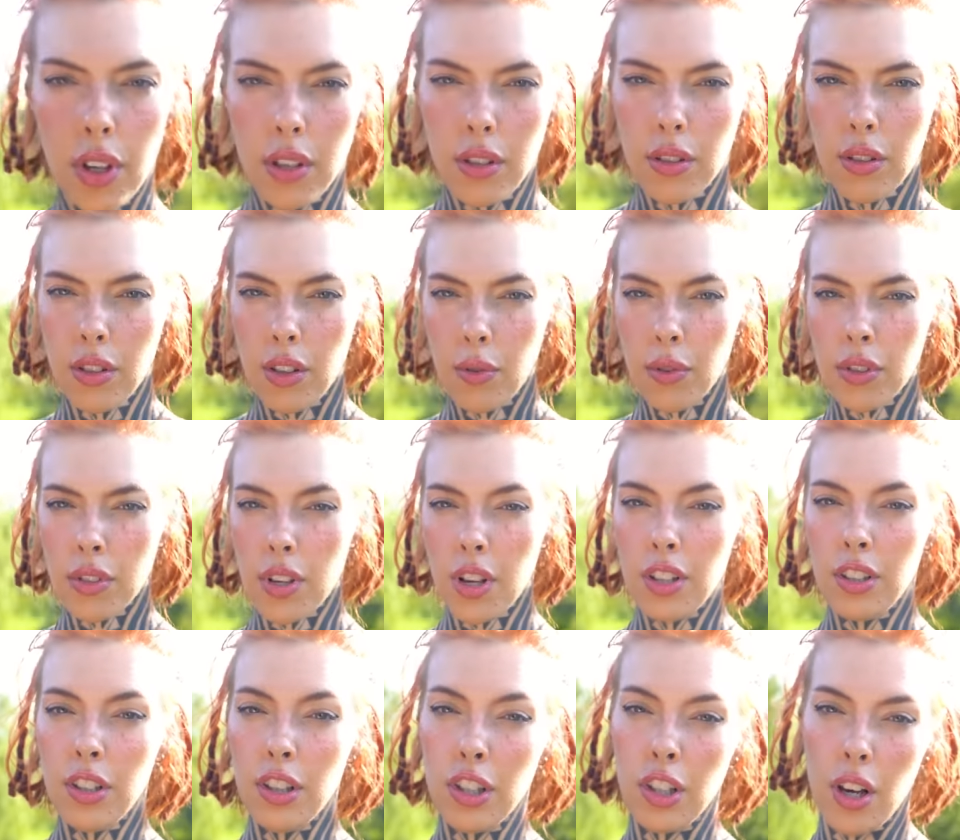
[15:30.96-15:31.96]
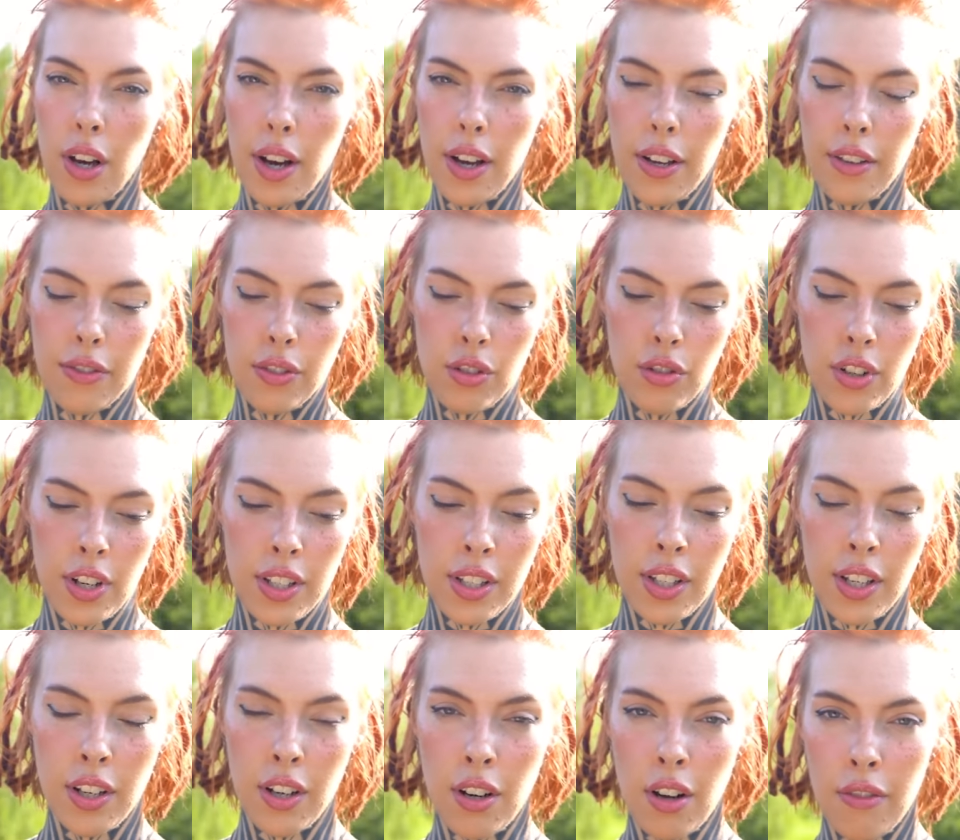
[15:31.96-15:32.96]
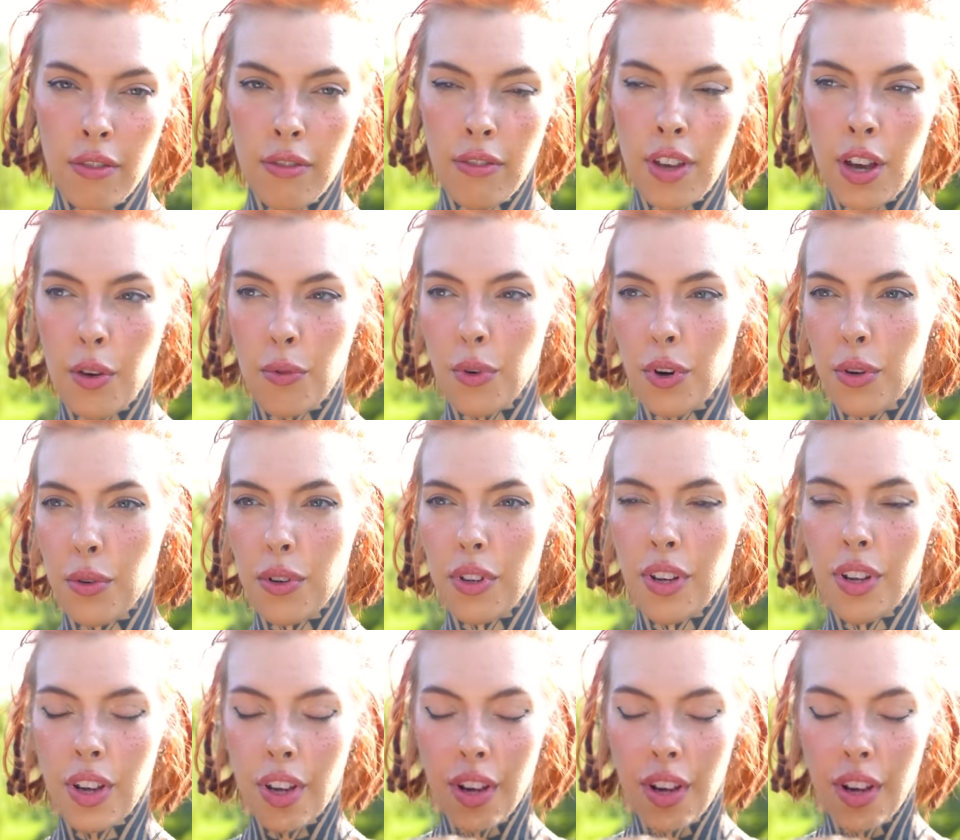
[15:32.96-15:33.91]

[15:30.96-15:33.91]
so that was a lot of stress getting off of that road.